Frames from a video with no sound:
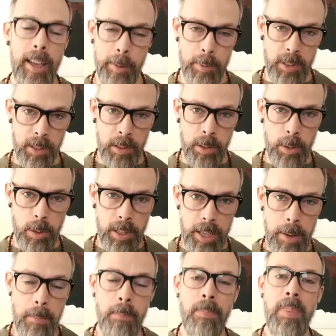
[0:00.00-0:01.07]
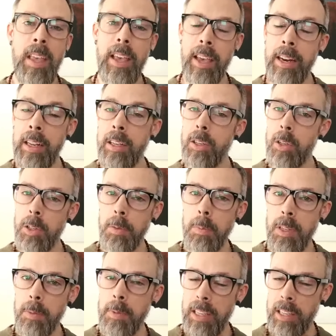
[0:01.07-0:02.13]
Absolutely. And it
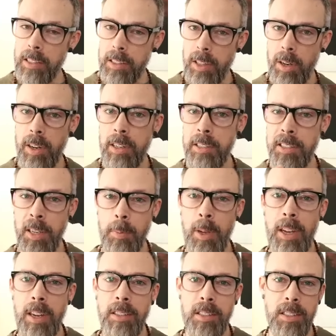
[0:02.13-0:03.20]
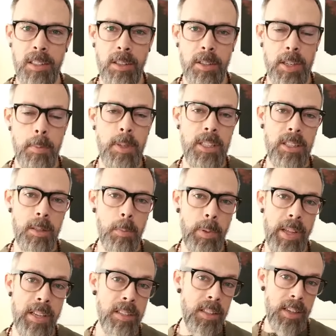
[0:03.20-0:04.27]
could be because there are subconscious agreements in
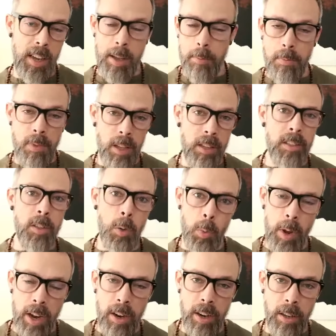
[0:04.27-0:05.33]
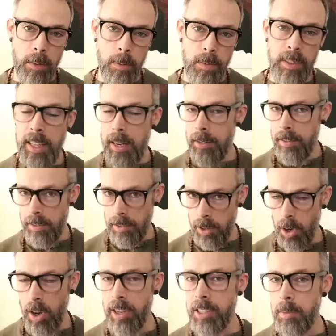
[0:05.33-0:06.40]
place that I'm aware of that
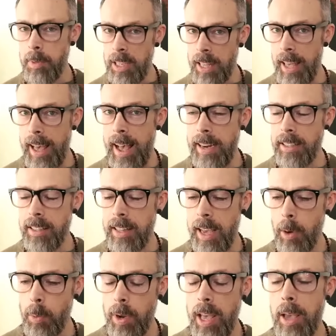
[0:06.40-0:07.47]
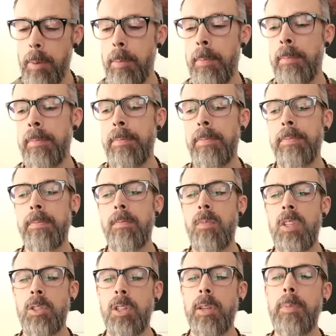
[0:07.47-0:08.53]
caused me to act in that way.
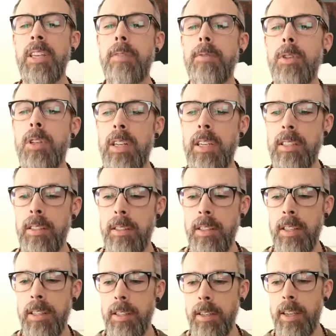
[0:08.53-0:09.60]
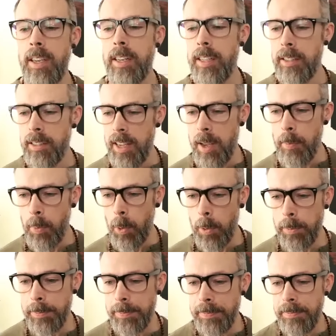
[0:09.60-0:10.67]
So let me give you an, ex an, an,
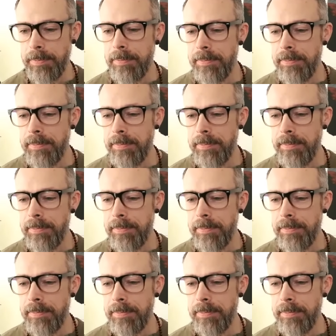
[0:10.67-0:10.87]
example.